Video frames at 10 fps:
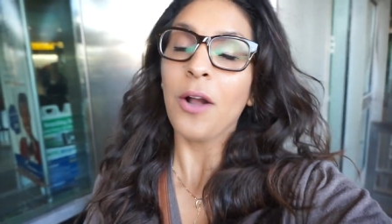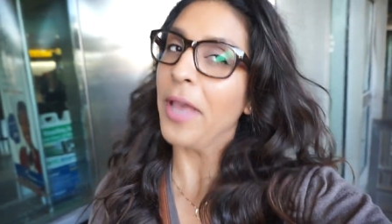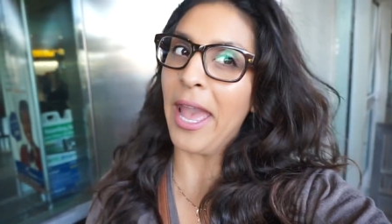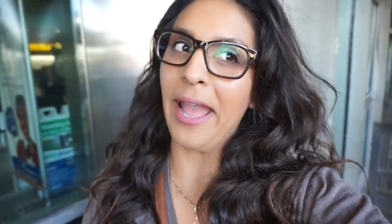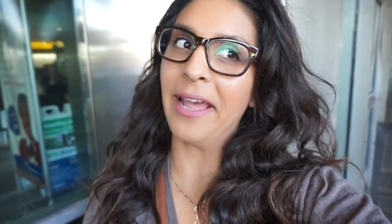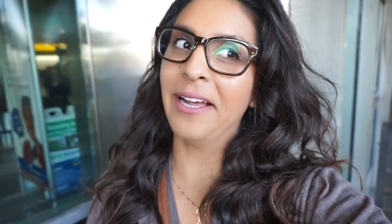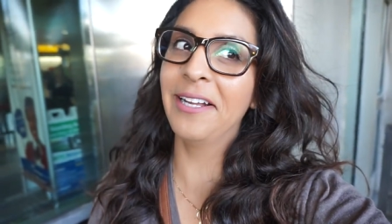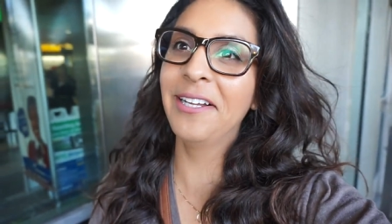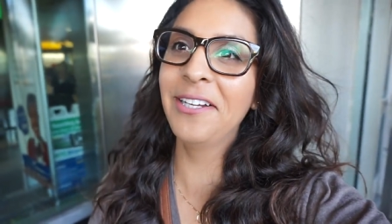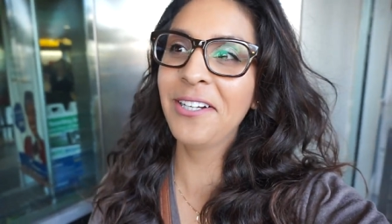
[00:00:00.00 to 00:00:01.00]

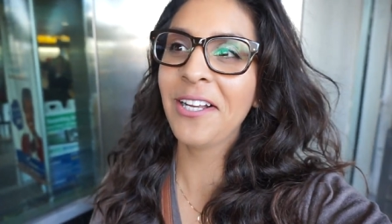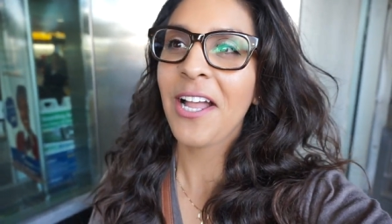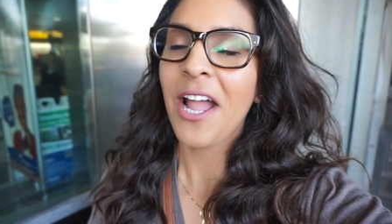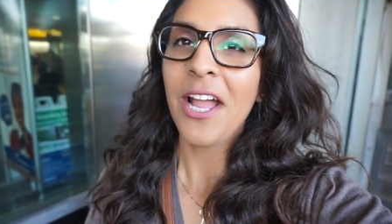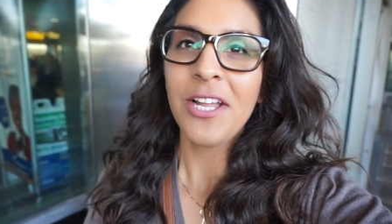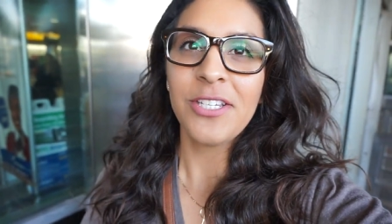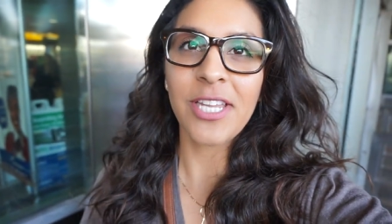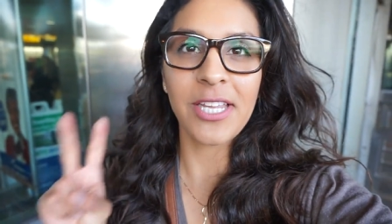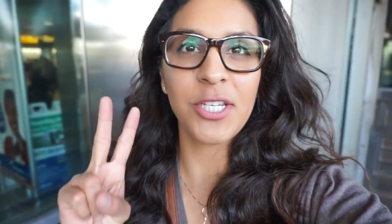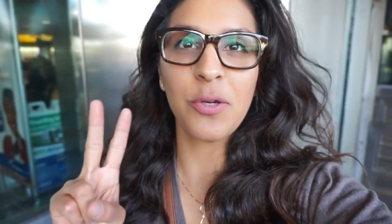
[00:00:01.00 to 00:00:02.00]
Okay.
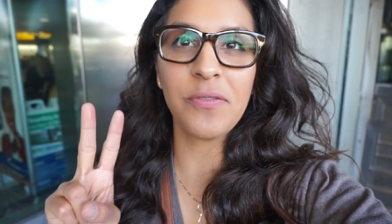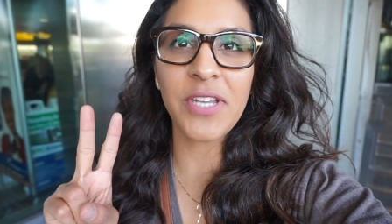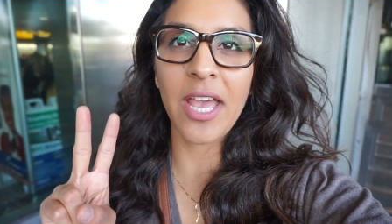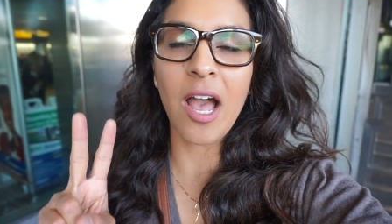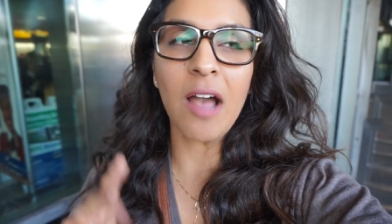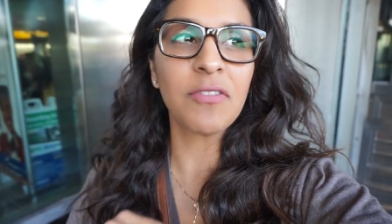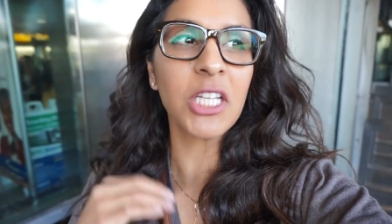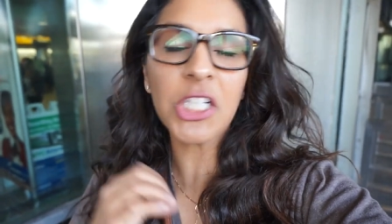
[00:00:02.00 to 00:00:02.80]
Day two of day off.